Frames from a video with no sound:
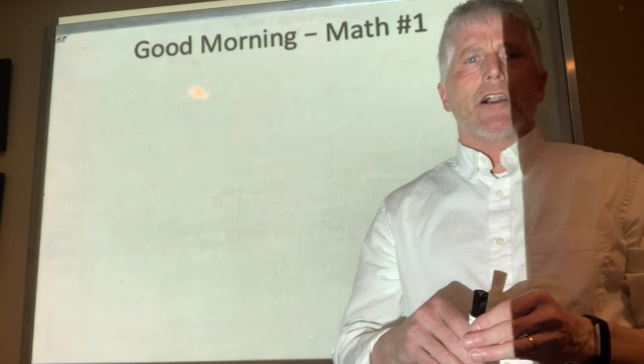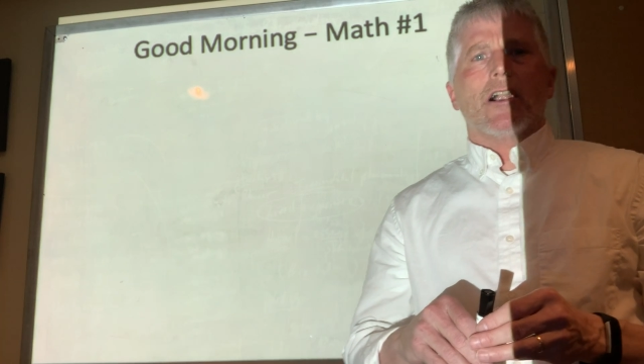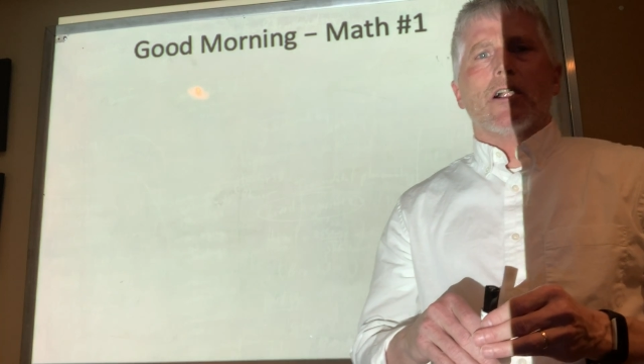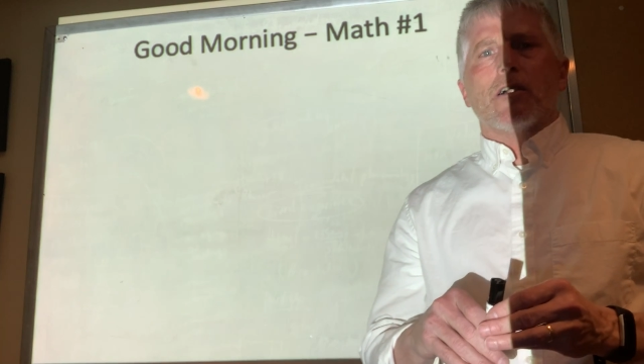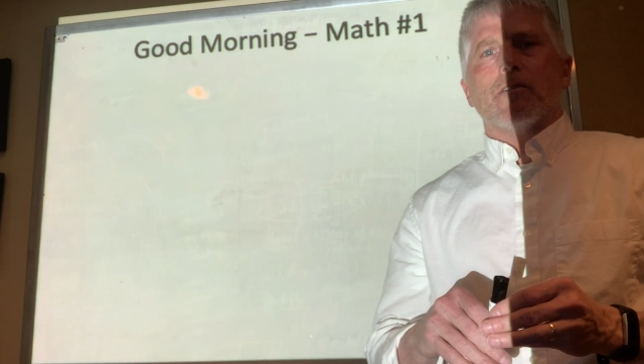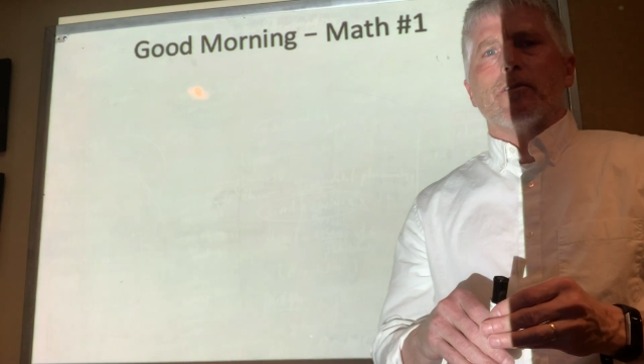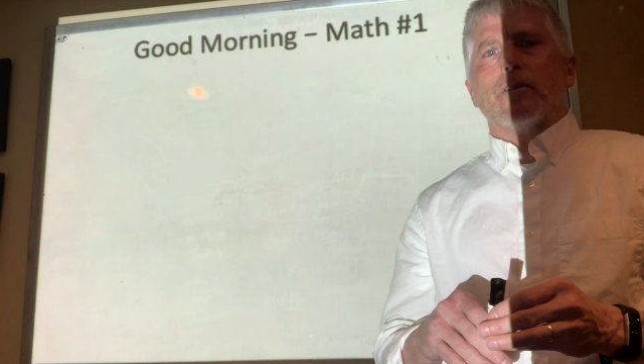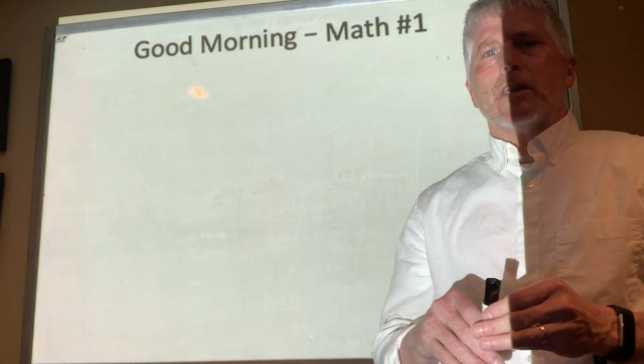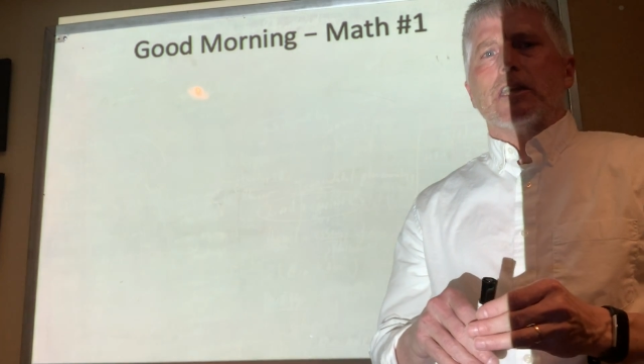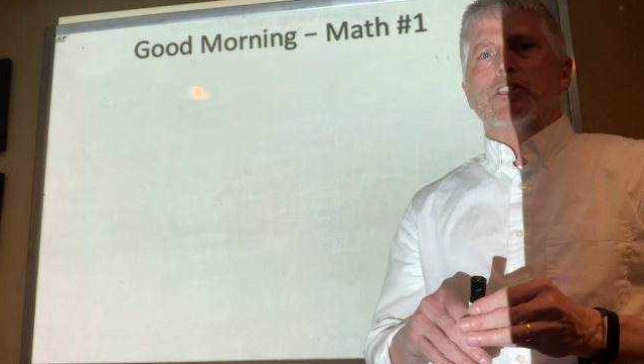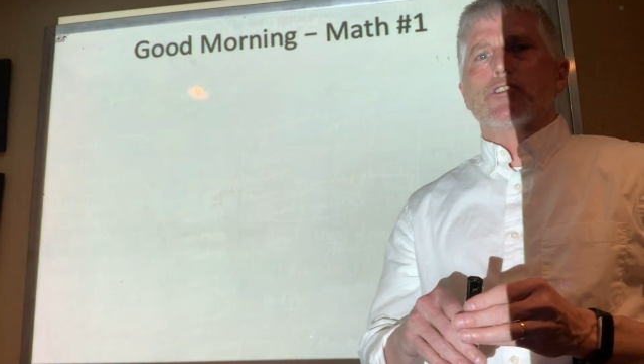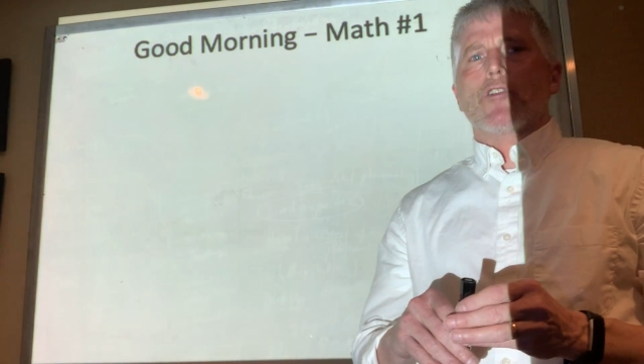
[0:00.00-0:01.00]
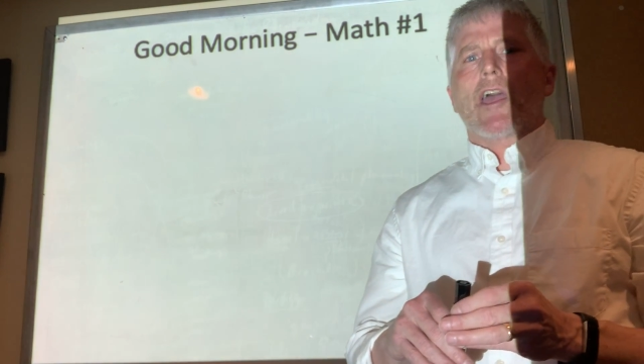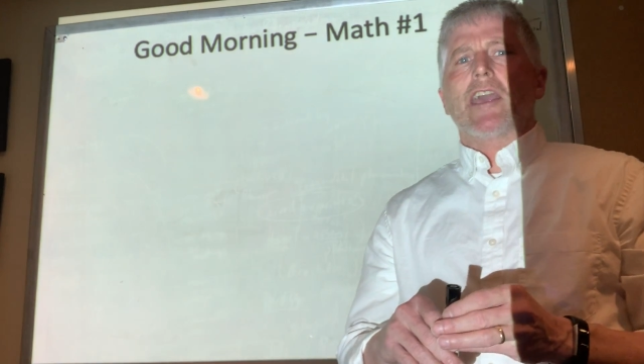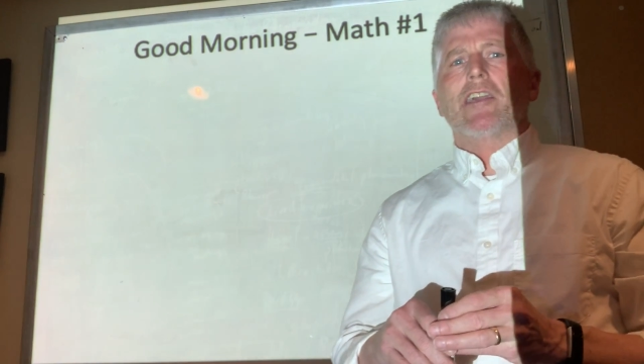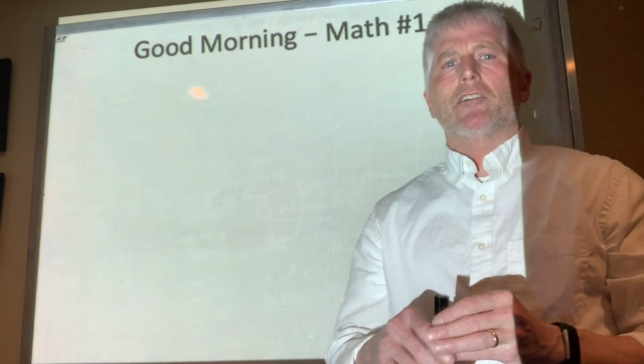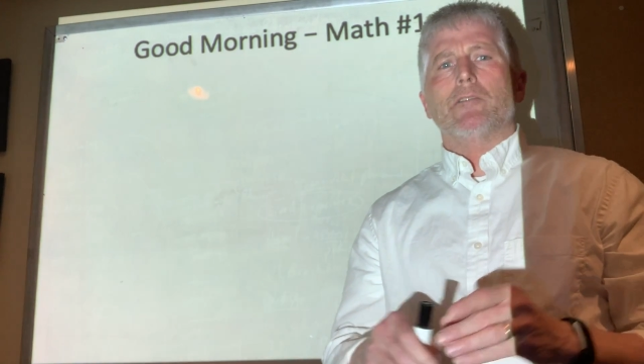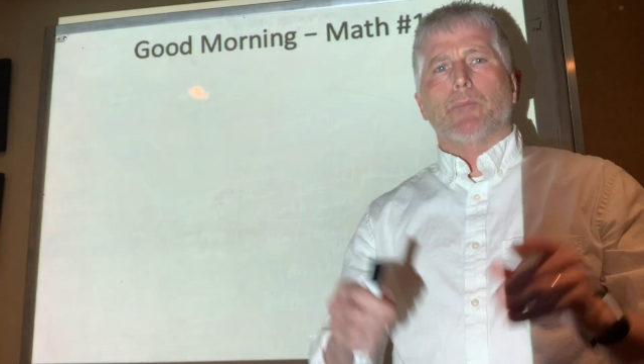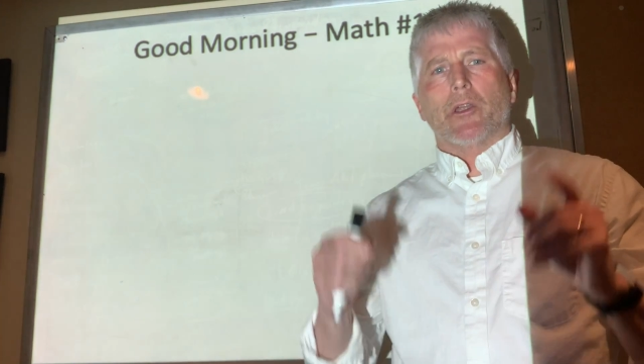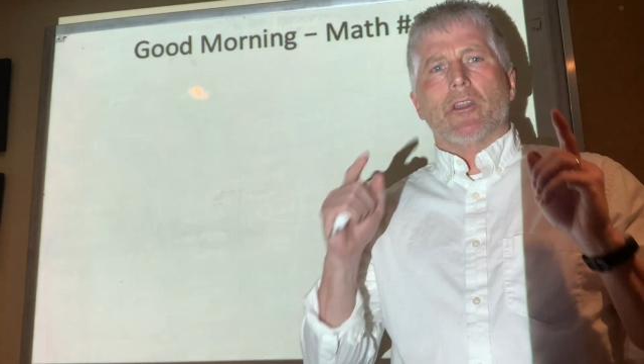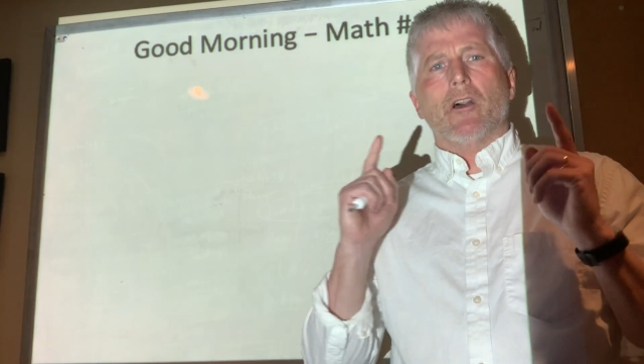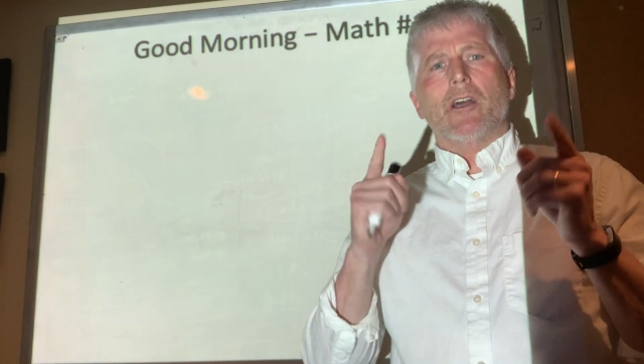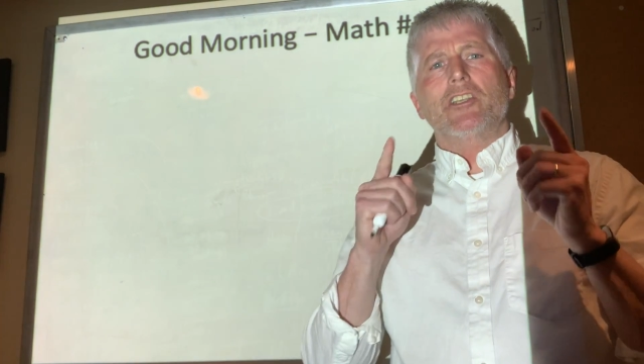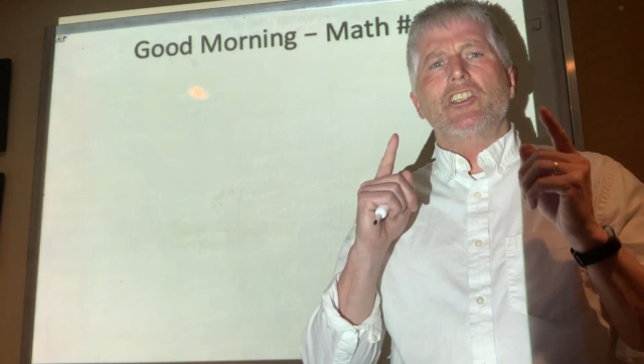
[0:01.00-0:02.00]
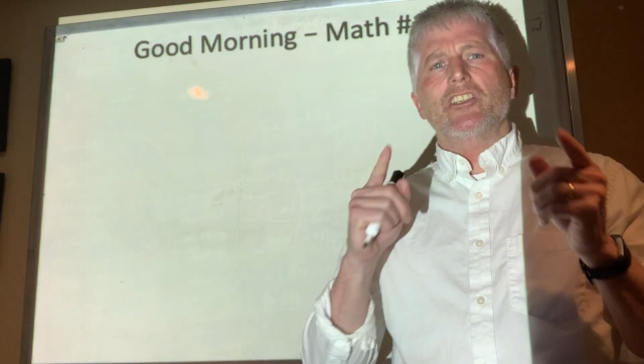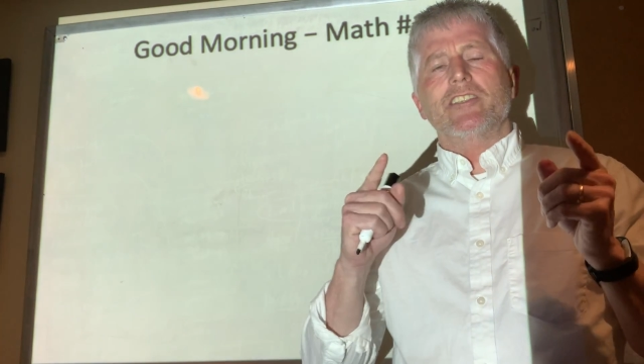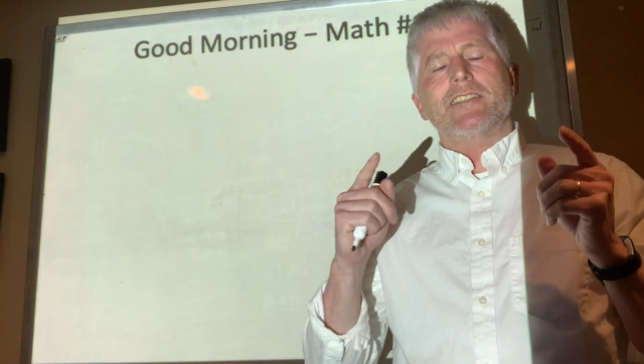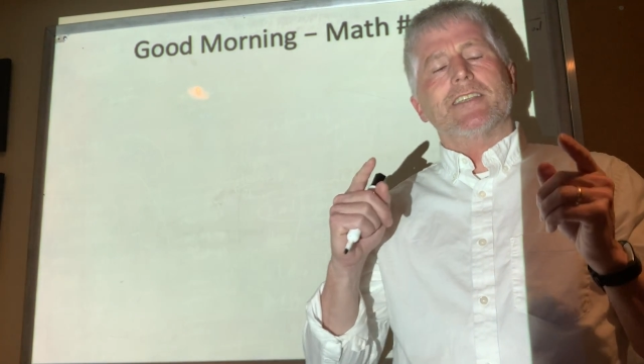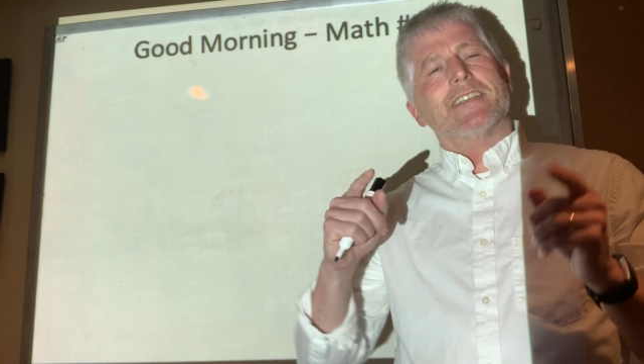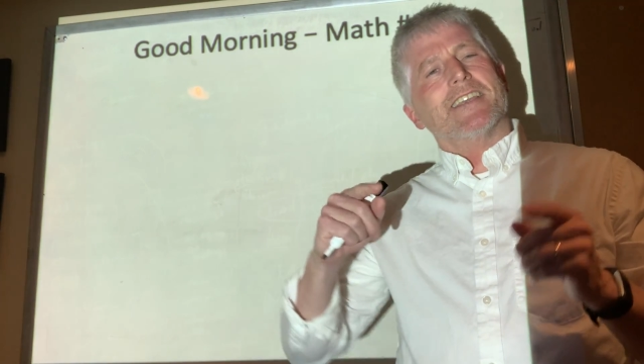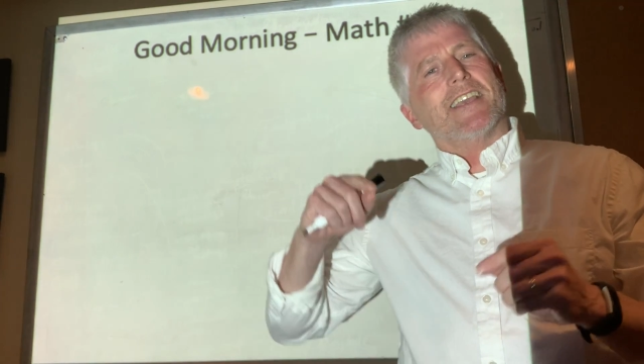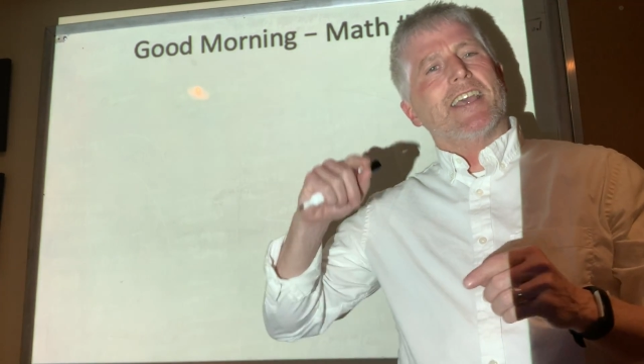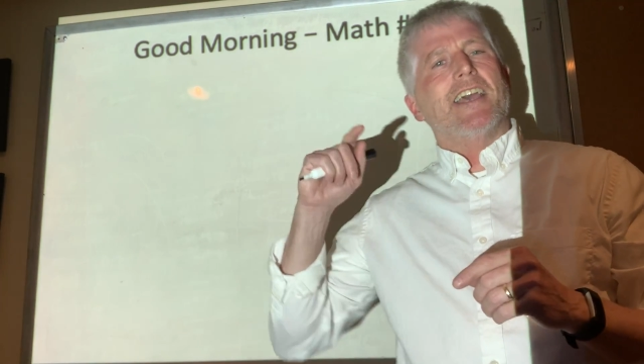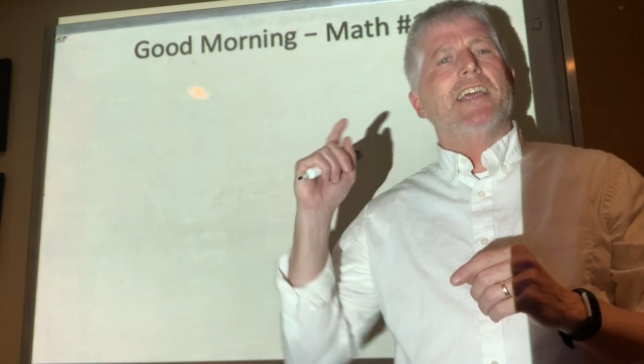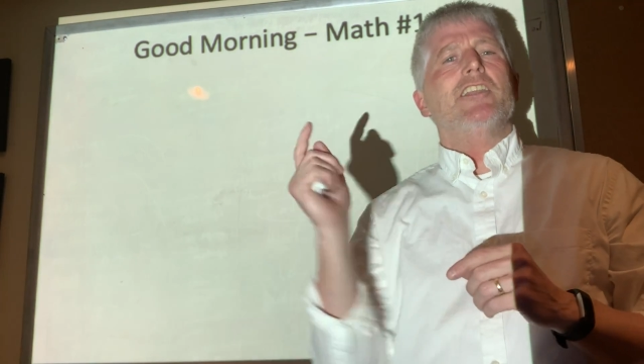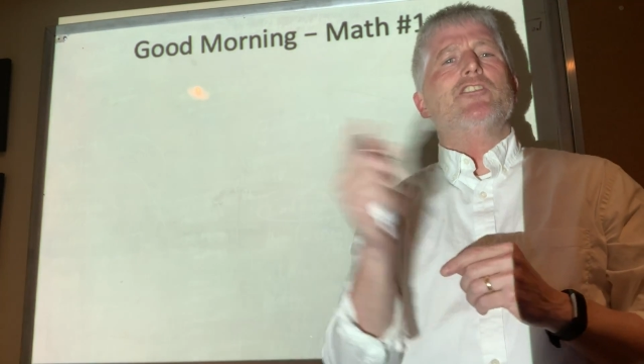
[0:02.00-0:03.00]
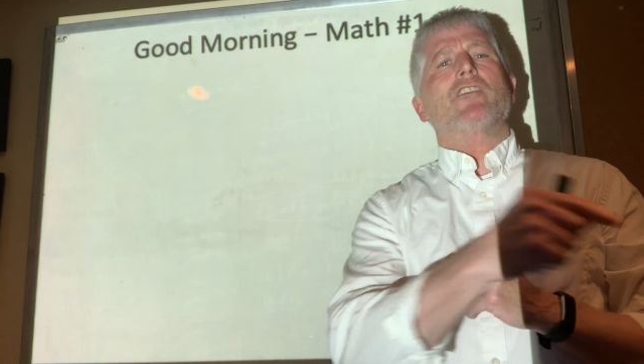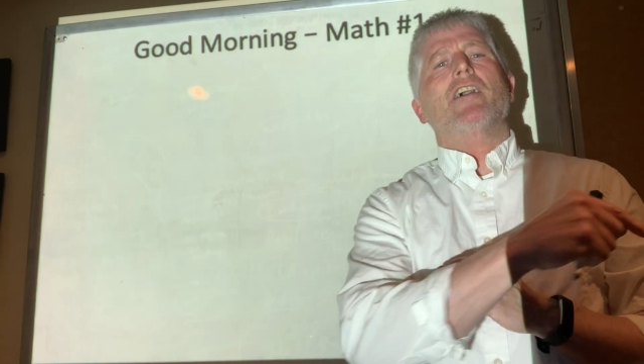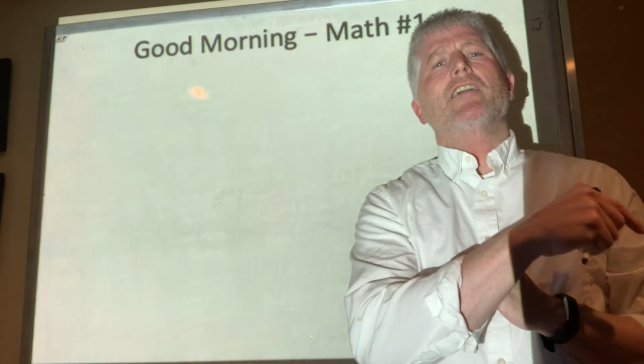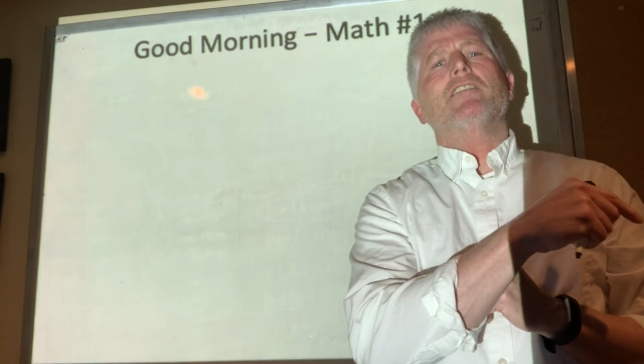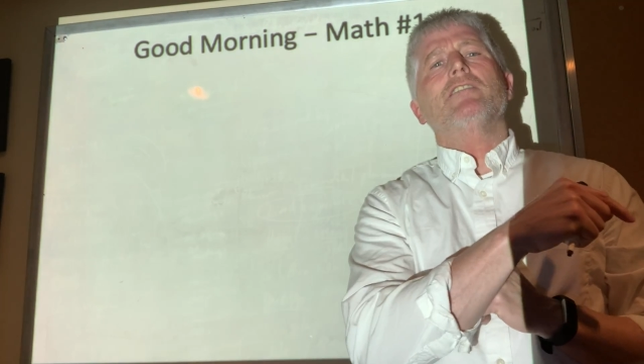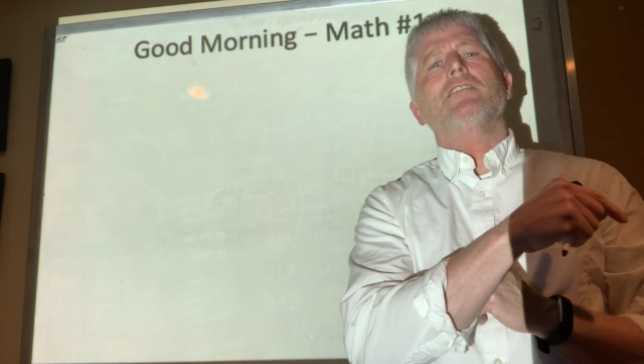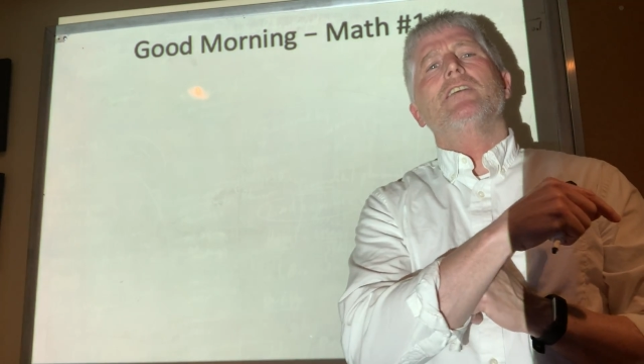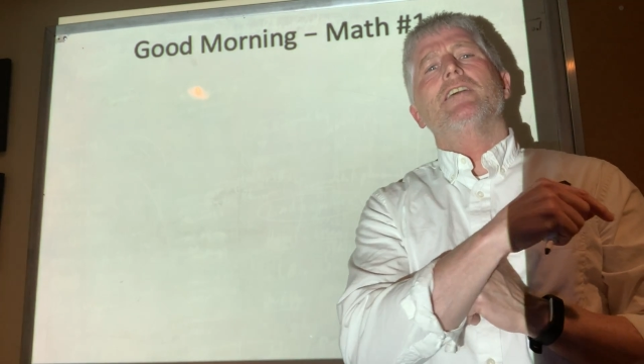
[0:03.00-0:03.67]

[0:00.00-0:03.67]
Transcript: of a triangle, but not just any triangle.